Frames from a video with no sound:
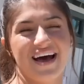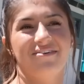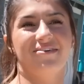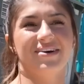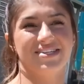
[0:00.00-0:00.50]
and
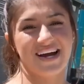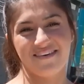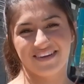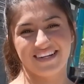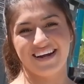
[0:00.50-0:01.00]
that she
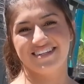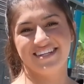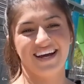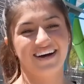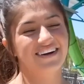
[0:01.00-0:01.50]
needs to
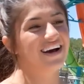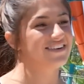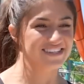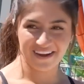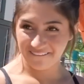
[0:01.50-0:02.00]
retire.
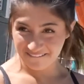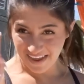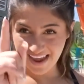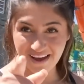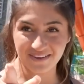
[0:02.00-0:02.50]
I
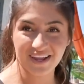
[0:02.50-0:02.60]
strongly